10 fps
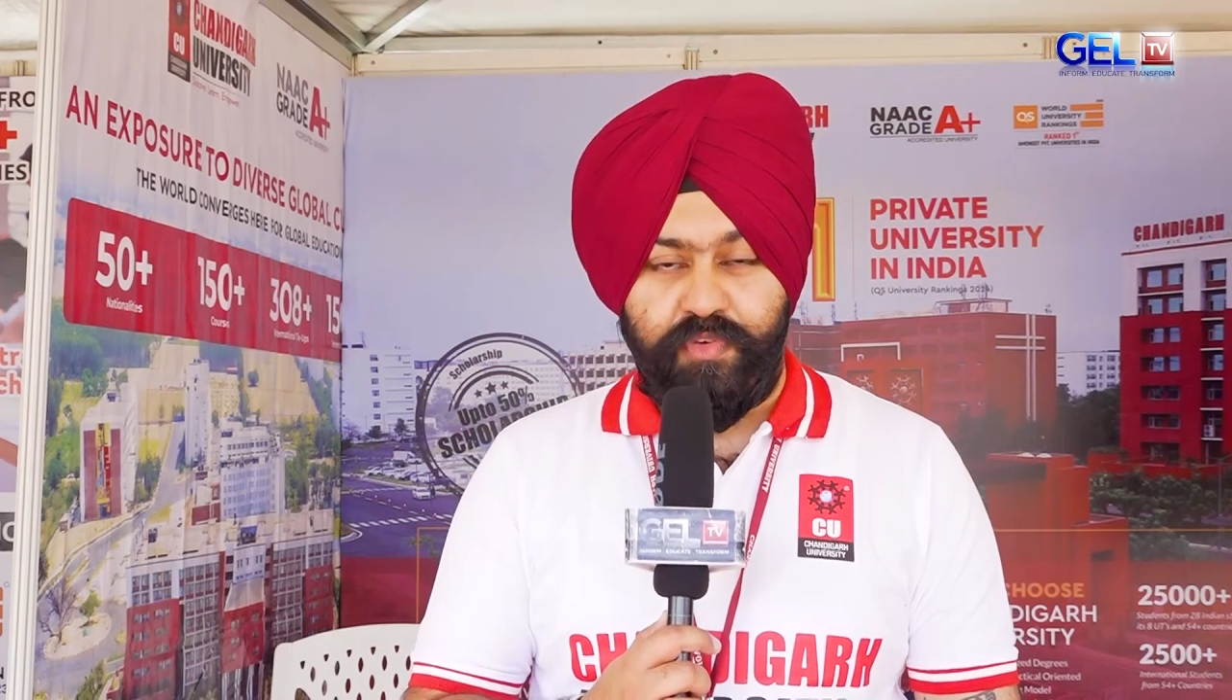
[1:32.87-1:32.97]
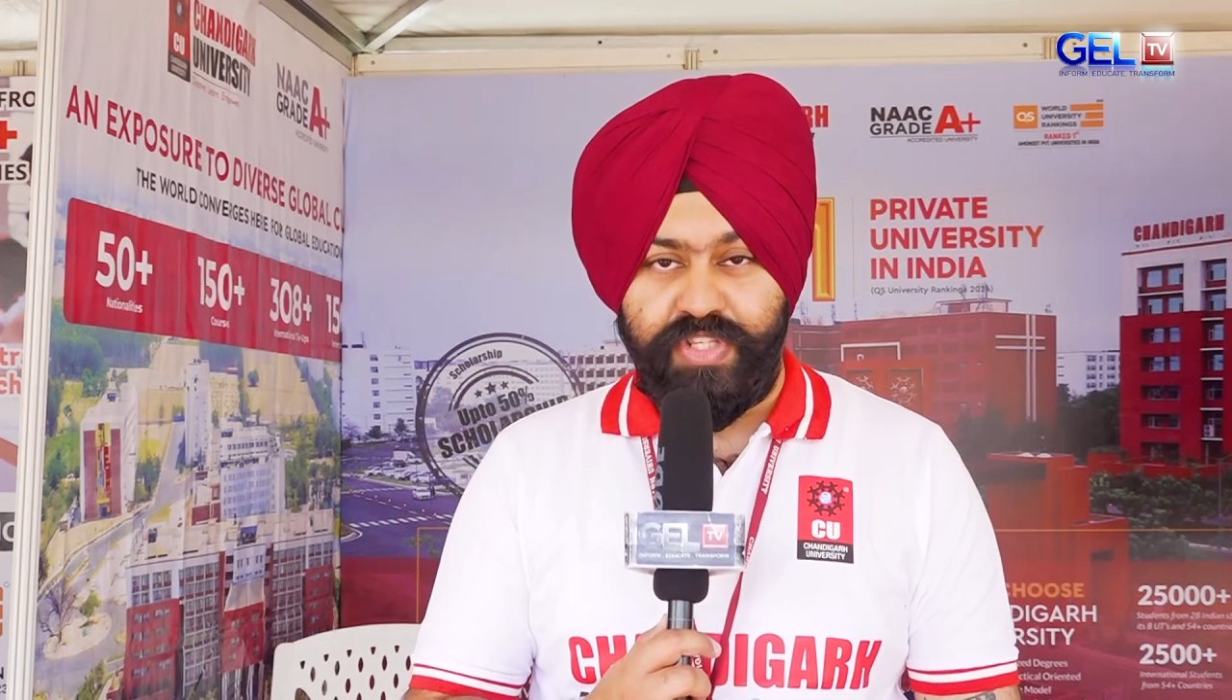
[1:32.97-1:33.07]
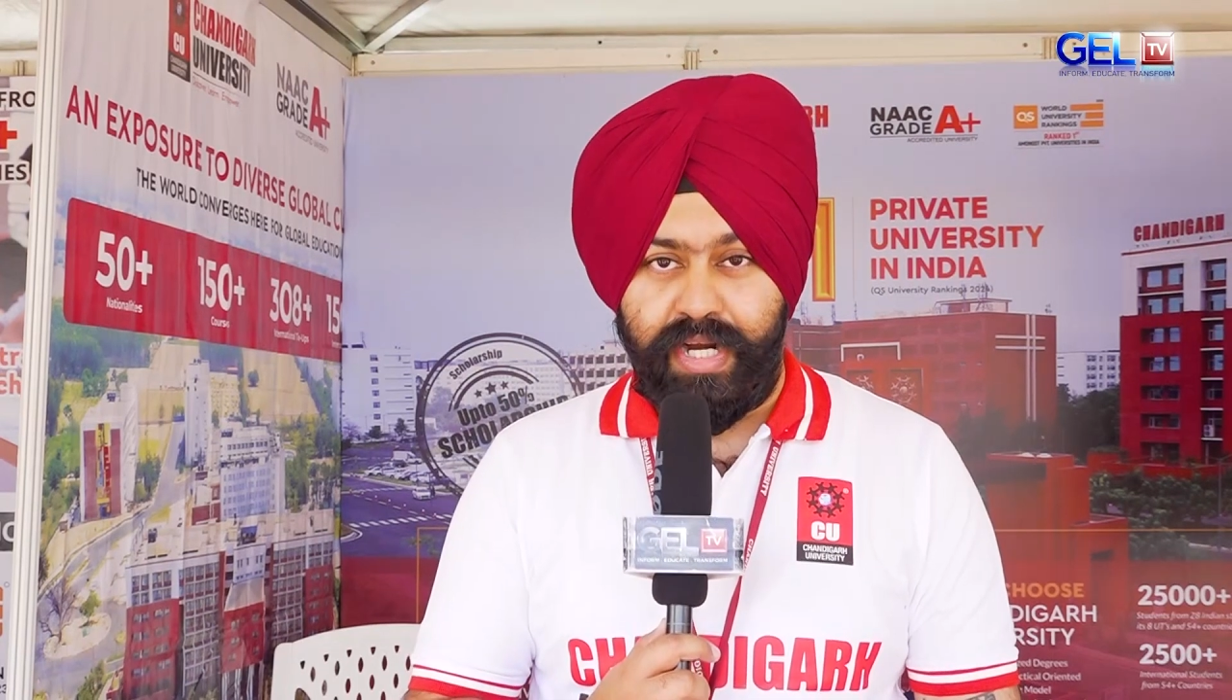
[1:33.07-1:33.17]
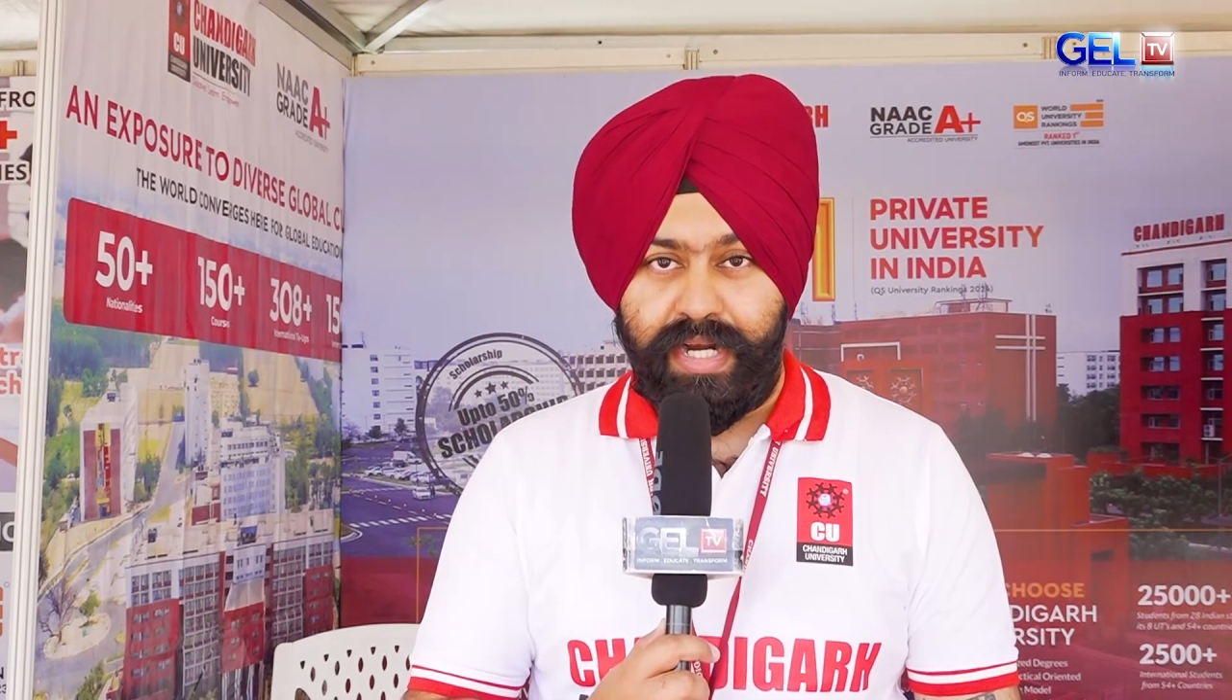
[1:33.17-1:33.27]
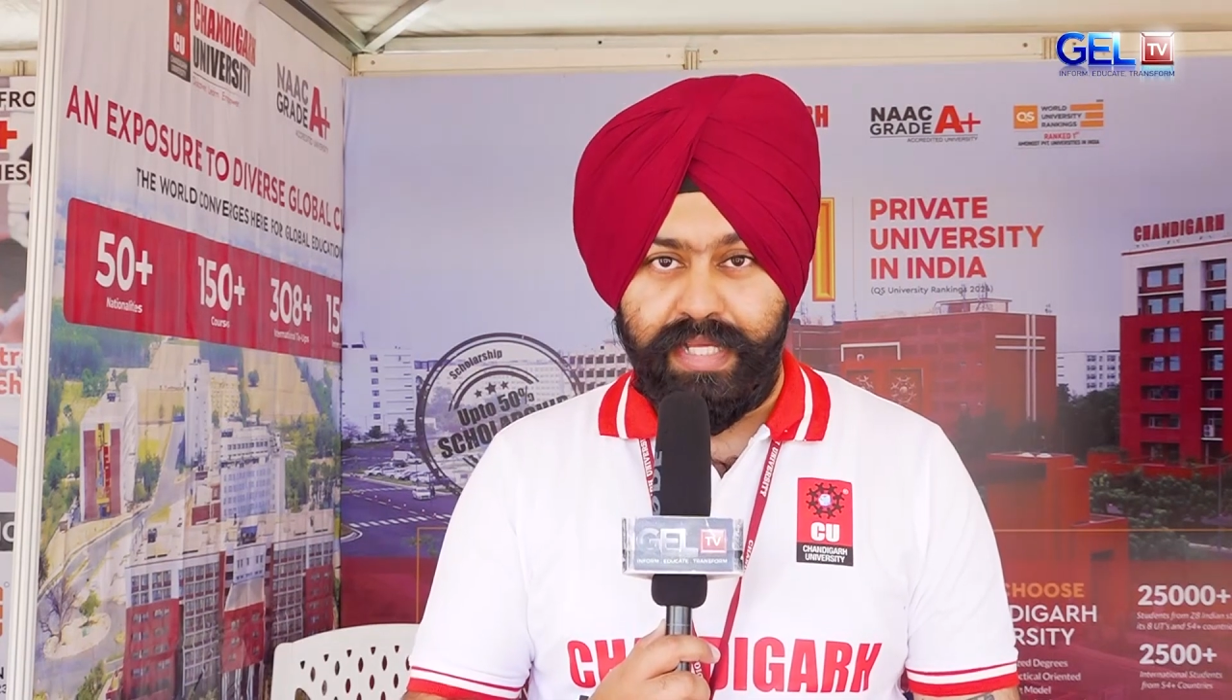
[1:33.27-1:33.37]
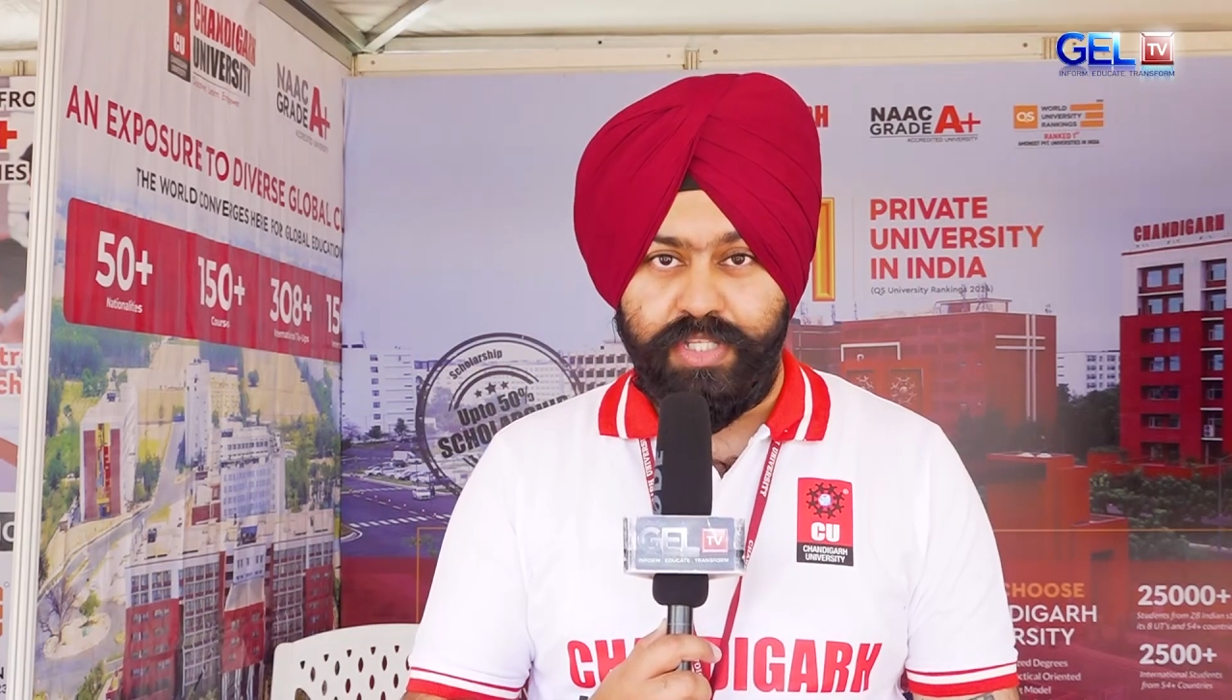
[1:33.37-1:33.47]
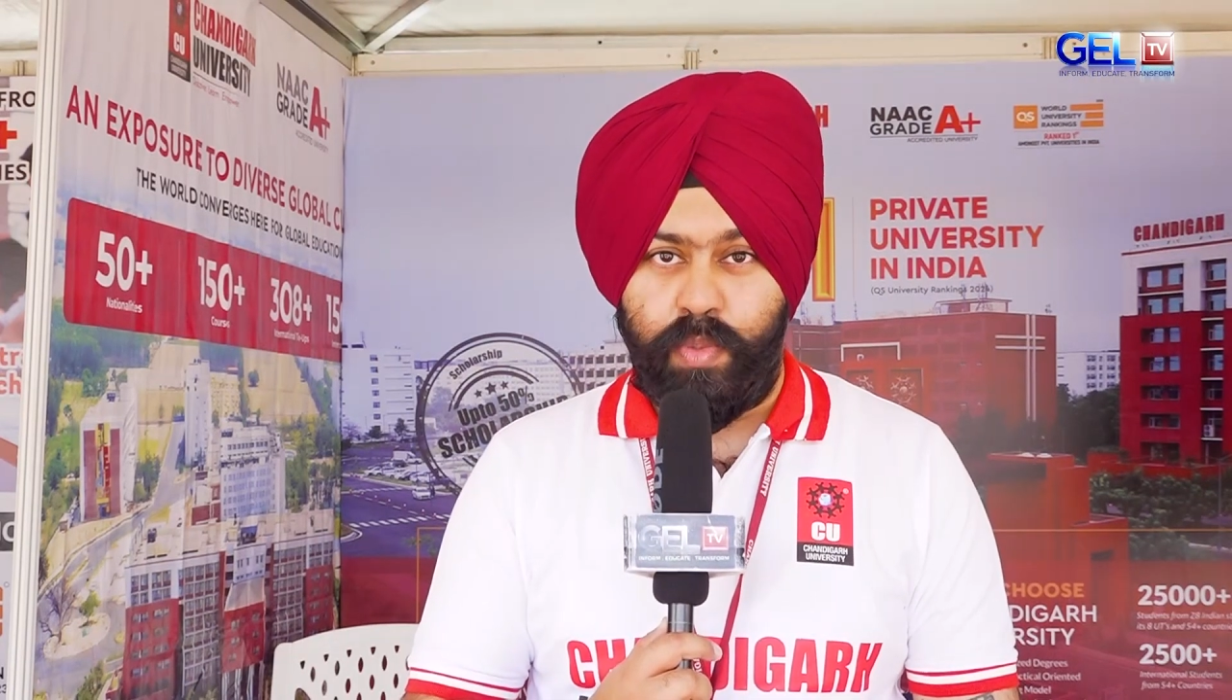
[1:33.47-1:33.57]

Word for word: facilities,